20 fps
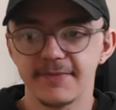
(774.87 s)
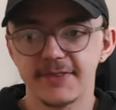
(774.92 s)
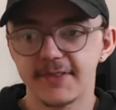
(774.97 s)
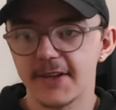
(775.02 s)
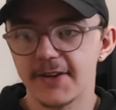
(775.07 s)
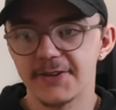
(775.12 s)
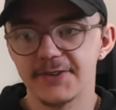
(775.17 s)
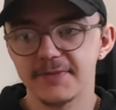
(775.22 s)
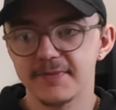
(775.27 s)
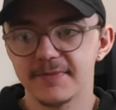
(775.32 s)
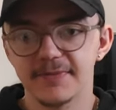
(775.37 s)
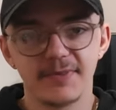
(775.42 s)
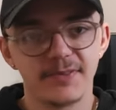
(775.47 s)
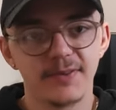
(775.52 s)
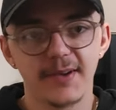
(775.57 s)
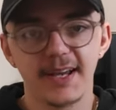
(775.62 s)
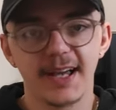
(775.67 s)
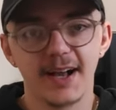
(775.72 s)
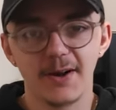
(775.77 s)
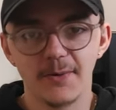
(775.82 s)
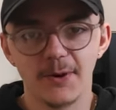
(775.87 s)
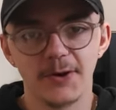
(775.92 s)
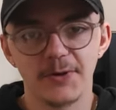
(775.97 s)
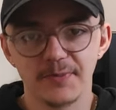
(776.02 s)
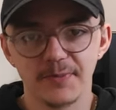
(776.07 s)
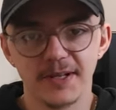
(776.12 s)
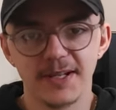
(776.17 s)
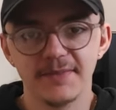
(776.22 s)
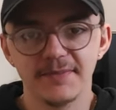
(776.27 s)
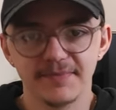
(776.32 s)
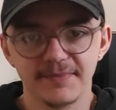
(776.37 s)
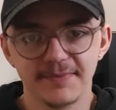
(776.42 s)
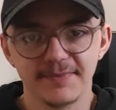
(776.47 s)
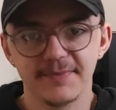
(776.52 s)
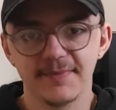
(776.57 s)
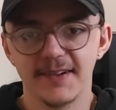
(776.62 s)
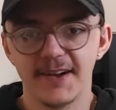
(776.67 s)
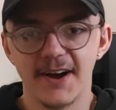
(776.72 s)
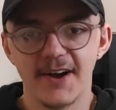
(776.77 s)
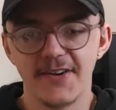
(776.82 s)
Don't think I won't be.
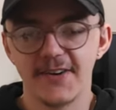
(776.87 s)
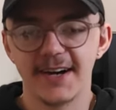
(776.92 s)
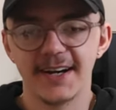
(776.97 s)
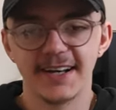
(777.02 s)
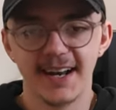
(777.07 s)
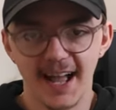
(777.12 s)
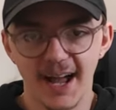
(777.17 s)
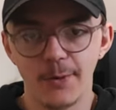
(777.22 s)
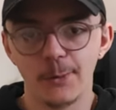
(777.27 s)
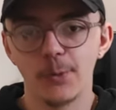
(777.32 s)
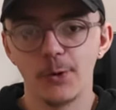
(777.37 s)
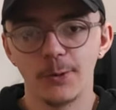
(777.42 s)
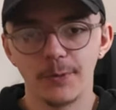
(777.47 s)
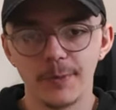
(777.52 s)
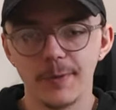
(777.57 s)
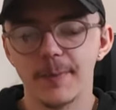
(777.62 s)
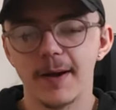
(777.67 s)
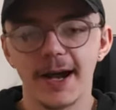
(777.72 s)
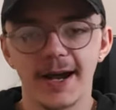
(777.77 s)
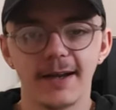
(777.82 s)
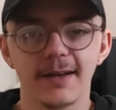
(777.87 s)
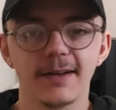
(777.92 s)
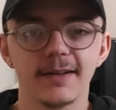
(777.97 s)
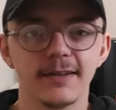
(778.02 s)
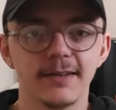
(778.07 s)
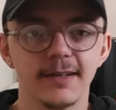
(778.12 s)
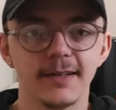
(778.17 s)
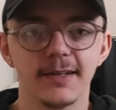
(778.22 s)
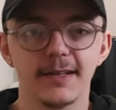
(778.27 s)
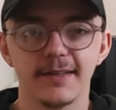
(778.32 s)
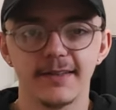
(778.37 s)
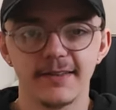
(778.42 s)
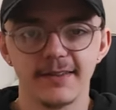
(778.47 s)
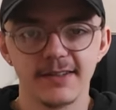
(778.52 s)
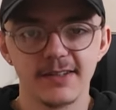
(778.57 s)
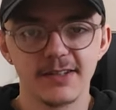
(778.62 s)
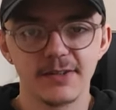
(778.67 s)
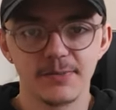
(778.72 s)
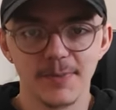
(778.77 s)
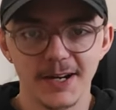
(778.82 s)
All right, I will be back.
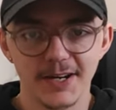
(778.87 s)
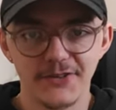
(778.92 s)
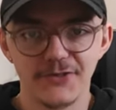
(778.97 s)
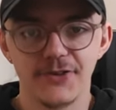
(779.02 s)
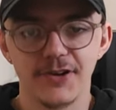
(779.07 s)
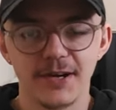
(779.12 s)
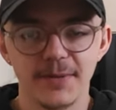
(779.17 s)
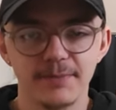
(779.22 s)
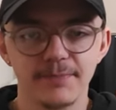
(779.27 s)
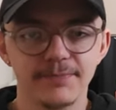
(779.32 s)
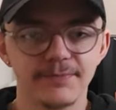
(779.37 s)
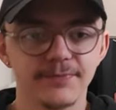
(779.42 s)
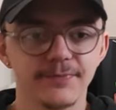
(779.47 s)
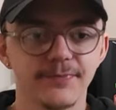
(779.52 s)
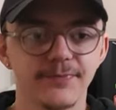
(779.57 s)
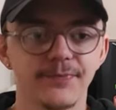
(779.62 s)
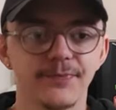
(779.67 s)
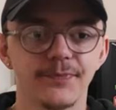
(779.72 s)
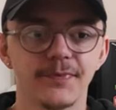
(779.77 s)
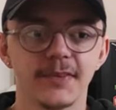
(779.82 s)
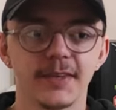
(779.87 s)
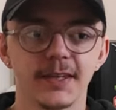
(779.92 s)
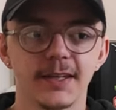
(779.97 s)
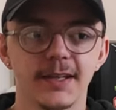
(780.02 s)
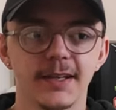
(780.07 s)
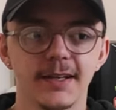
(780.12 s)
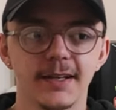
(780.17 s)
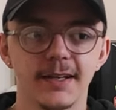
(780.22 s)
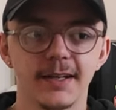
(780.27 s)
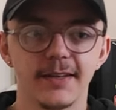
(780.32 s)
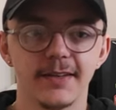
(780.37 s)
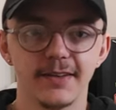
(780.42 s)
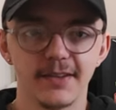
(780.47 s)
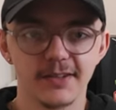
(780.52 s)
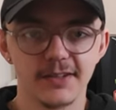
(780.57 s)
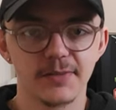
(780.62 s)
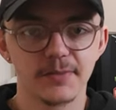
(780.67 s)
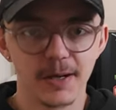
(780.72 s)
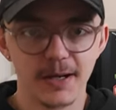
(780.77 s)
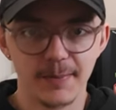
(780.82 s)
This is my dream.
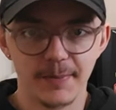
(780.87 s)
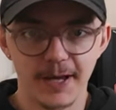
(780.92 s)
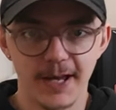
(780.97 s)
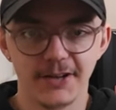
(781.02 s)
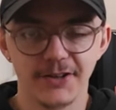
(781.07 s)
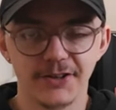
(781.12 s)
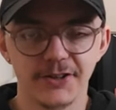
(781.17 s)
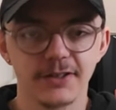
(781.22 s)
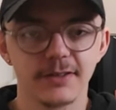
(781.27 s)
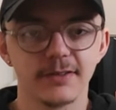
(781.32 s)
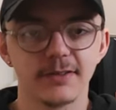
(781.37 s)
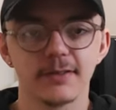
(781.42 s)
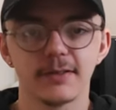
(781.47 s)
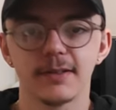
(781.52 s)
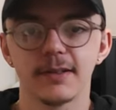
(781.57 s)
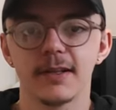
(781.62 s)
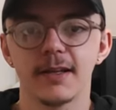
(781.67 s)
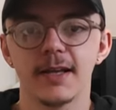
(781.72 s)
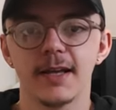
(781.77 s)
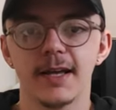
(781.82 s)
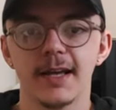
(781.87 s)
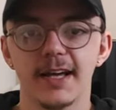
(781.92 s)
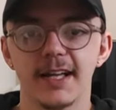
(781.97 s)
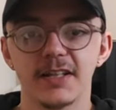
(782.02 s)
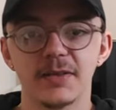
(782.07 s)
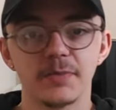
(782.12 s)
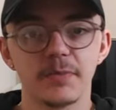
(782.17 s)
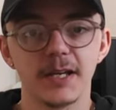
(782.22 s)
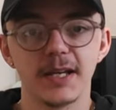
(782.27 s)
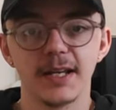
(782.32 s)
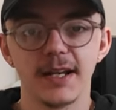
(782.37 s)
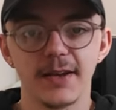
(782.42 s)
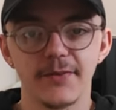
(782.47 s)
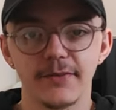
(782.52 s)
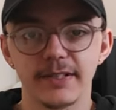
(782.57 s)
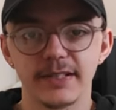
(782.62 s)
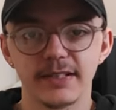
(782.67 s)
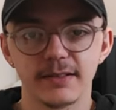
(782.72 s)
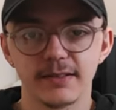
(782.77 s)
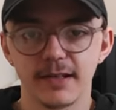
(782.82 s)
This is my passion. It's been
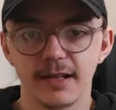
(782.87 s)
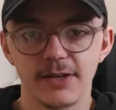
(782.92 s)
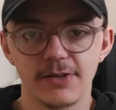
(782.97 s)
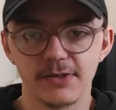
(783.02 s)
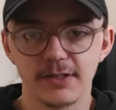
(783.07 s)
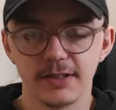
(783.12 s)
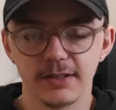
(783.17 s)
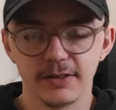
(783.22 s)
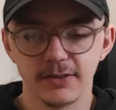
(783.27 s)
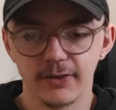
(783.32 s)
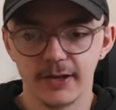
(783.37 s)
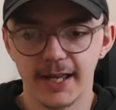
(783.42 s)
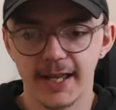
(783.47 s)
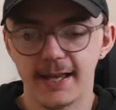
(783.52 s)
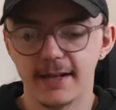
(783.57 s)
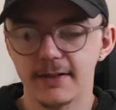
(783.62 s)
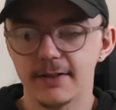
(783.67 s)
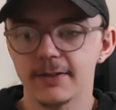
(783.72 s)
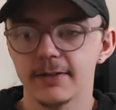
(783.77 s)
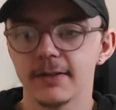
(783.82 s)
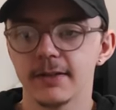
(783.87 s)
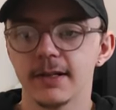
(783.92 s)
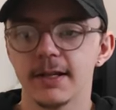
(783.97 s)
ever since I was a little kid.